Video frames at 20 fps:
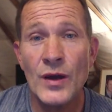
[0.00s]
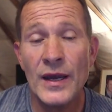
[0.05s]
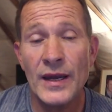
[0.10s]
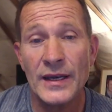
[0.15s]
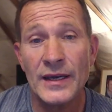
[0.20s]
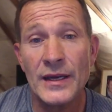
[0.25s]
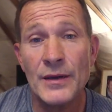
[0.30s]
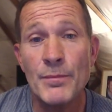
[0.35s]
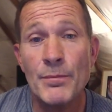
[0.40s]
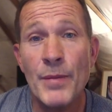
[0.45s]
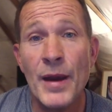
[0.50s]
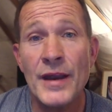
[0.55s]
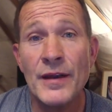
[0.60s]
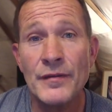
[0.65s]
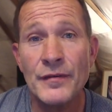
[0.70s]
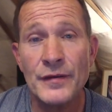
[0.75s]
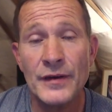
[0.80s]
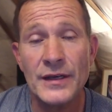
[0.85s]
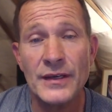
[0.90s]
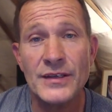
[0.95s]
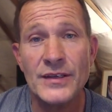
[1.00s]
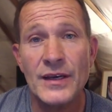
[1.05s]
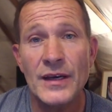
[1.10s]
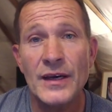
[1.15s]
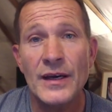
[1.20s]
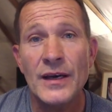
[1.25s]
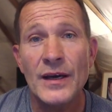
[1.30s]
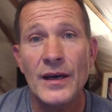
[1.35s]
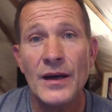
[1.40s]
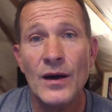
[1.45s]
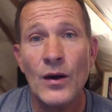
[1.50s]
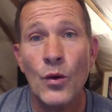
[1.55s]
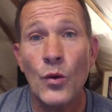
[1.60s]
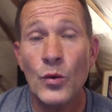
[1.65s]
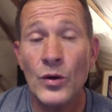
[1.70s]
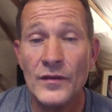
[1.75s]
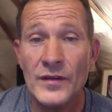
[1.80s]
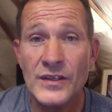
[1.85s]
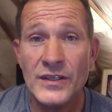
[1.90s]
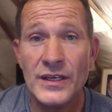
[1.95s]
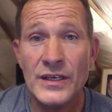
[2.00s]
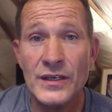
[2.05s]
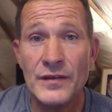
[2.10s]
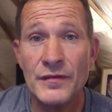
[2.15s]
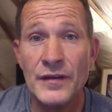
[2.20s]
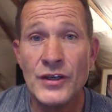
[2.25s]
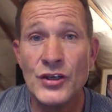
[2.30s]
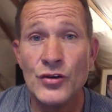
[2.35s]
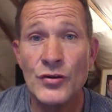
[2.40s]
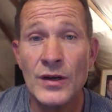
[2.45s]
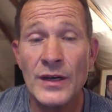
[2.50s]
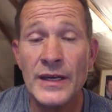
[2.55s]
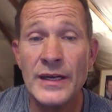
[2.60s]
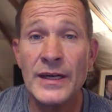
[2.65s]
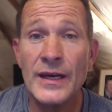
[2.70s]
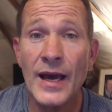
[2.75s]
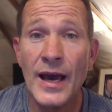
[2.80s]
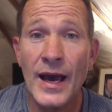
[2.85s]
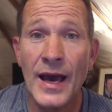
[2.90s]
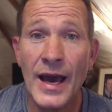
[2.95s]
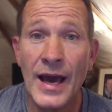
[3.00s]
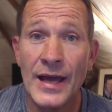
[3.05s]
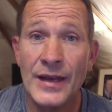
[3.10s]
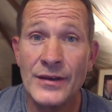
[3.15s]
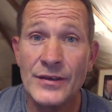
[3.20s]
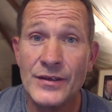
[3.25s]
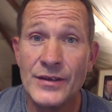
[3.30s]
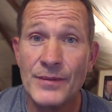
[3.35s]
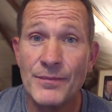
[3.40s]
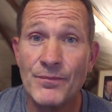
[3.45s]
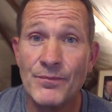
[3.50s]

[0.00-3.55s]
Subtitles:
It can benefit all of us individually and